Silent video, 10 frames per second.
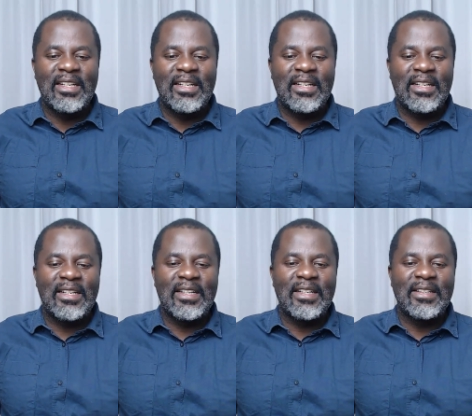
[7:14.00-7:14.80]

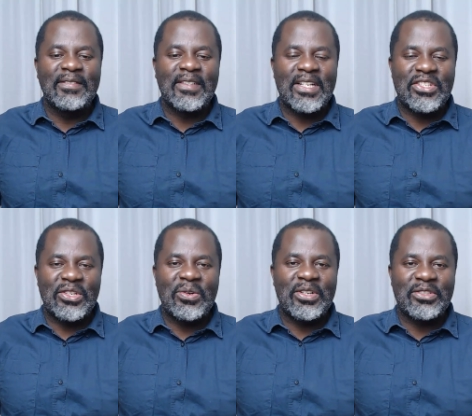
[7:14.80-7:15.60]

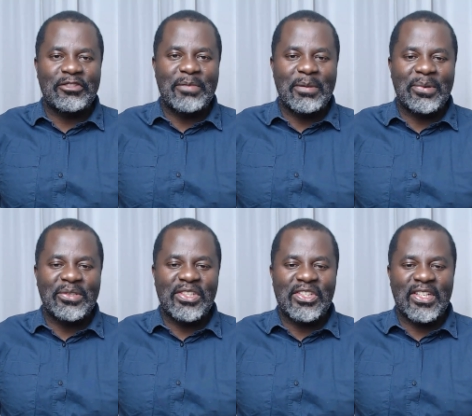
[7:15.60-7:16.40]
categories of
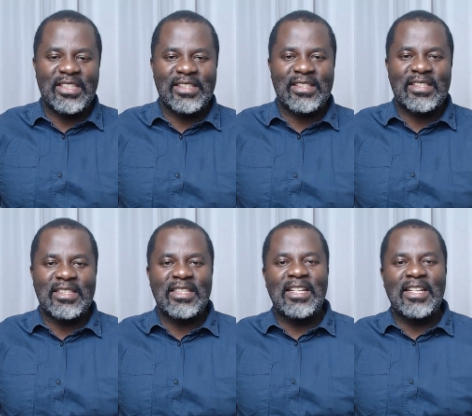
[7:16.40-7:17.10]
prepositions.